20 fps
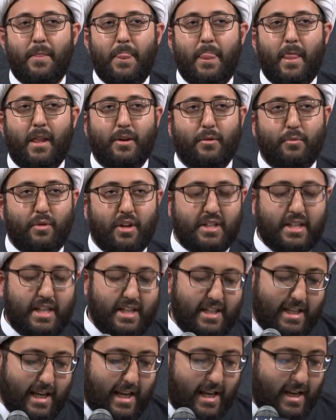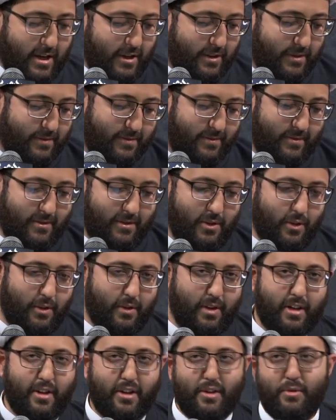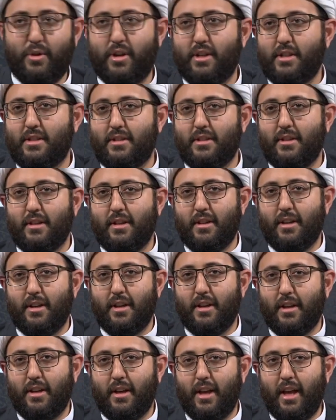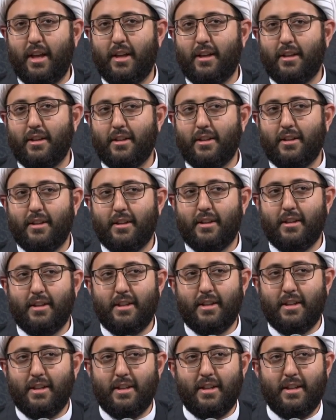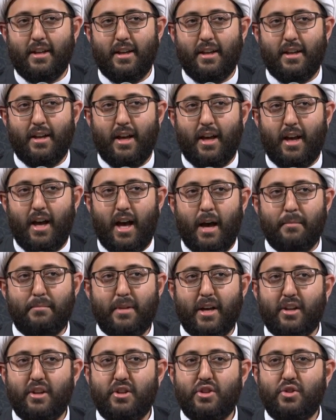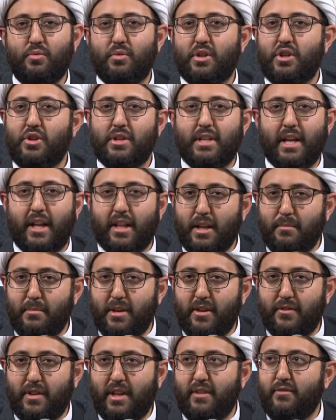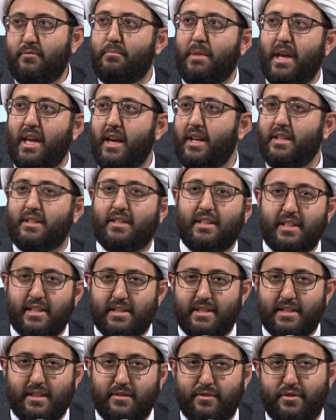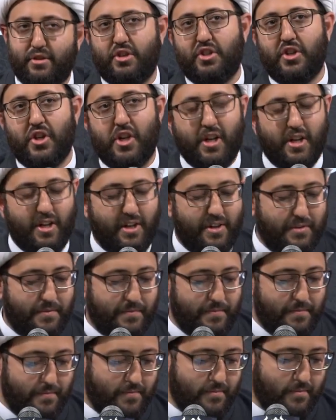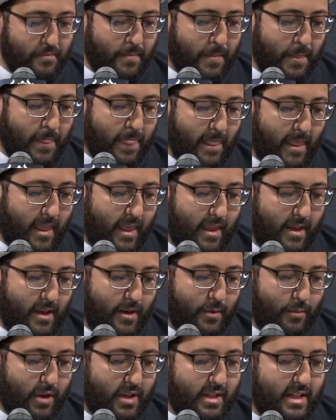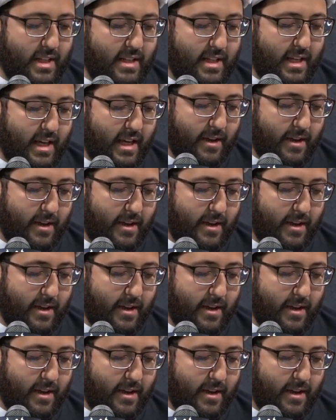what does he say now? So in other words, hey, I'm not going to do what you're telling me of give bay'ah to Yazid for sure. What does he say?